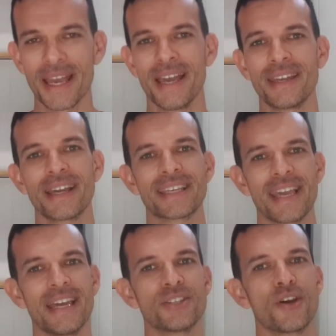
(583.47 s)
And
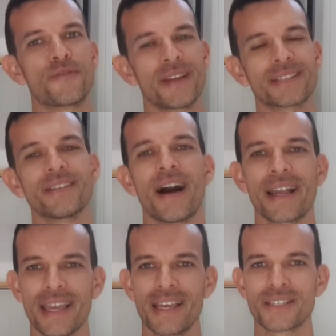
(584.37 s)
again, don't forget to
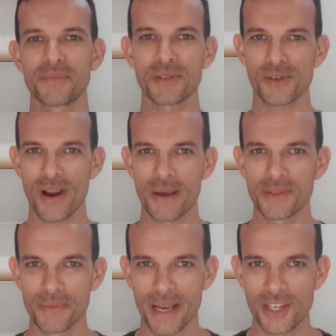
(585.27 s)
like and subscribe
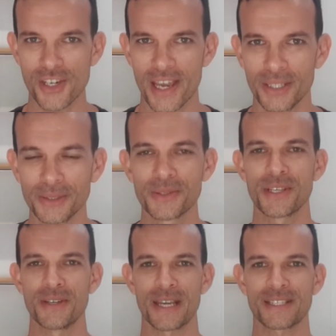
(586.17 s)
to my channel.
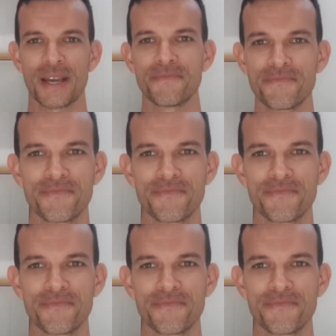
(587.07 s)
See you next time.